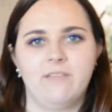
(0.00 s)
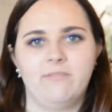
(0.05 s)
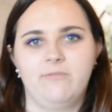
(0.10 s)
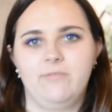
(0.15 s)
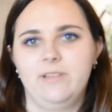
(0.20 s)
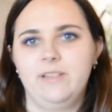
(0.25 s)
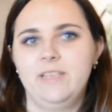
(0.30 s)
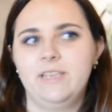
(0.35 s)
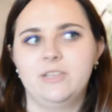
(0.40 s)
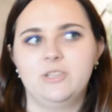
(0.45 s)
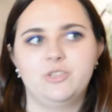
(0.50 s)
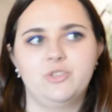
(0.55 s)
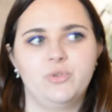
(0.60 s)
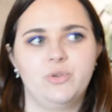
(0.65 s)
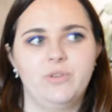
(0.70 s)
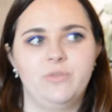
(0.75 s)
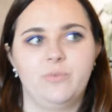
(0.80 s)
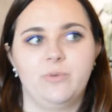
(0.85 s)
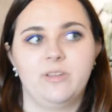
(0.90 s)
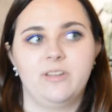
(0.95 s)
I've really
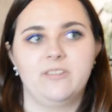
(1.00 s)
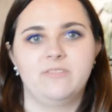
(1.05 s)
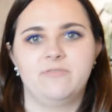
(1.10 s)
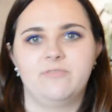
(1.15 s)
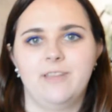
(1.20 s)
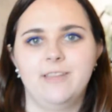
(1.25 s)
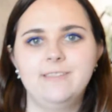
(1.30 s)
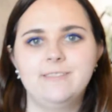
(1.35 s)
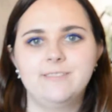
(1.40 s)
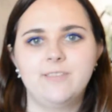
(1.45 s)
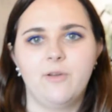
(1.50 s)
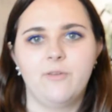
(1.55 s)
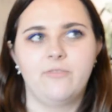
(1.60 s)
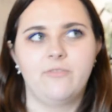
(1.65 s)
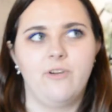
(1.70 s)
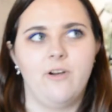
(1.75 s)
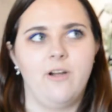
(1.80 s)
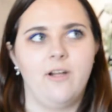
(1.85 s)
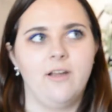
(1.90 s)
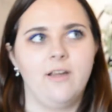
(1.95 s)
enjoyed what I've read so
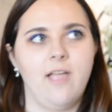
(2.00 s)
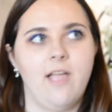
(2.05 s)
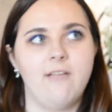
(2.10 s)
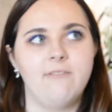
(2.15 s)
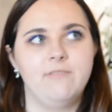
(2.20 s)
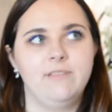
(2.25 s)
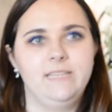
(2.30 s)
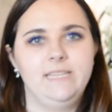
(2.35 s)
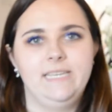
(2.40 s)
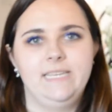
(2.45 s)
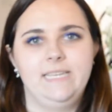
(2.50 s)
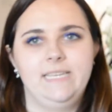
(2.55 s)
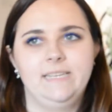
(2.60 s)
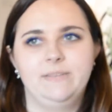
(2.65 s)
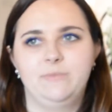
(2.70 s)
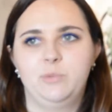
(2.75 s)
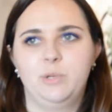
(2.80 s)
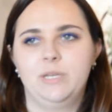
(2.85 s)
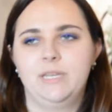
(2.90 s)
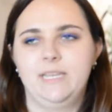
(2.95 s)
far. I really
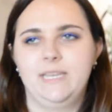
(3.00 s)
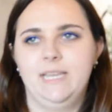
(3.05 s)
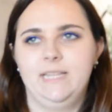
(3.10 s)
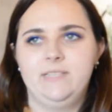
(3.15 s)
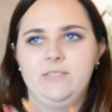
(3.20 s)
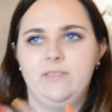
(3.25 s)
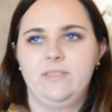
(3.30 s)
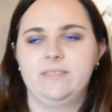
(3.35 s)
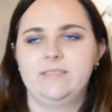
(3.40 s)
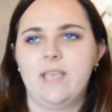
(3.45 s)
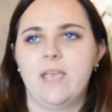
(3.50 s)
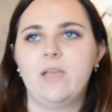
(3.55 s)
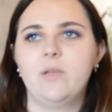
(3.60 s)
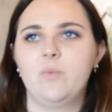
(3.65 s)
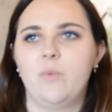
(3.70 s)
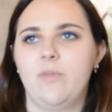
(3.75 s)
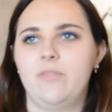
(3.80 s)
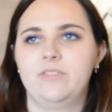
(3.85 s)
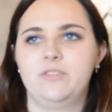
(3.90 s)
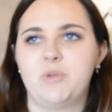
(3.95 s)
want to get to the
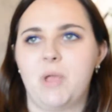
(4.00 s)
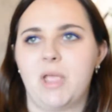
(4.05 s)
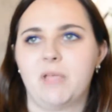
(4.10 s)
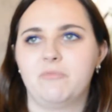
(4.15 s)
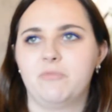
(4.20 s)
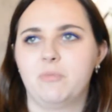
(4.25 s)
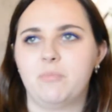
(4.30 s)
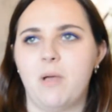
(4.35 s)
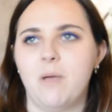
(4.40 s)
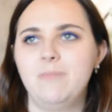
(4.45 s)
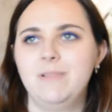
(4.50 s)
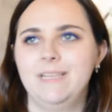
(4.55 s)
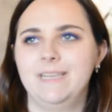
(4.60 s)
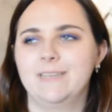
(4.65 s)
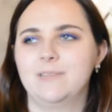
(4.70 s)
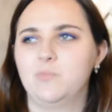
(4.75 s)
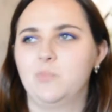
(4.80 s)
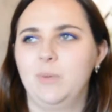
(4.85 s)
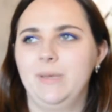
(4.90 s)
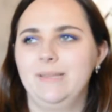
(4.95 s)
second one, The Dragon
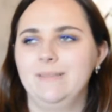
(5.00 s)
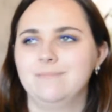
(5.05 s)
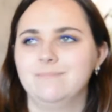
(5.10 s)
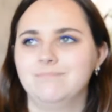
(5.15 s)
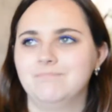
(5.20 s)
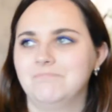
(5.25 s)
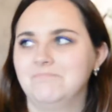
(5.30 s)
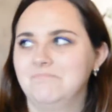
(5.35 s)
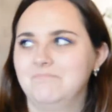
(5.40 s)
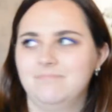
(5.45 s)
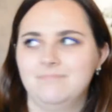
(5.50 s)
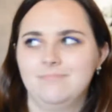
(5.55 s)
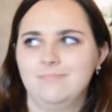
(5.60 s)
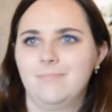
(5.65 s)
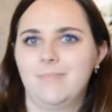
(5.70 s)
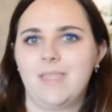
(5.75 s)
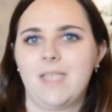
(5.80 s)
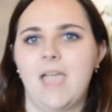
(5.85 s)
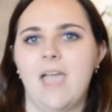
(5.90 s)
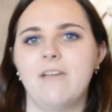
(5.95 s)
Republic, but
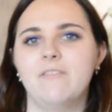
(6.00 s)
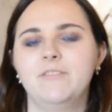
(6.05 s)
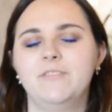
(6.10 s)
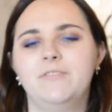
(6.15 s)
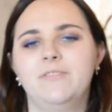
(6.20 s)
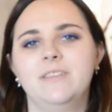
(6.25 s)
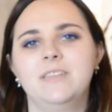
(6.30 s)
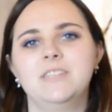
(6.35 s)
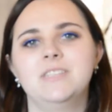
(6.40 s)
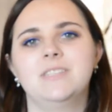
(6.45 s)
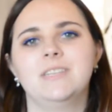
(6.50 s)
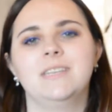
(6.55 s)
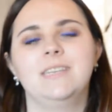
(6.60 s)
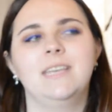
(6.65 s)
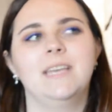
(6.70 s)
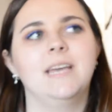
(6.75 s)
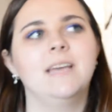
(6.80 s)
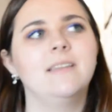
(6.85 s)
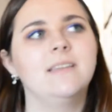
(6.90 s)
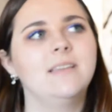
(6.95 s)
I haven't finished it
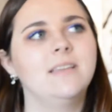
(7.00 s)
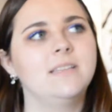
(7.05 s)
yet.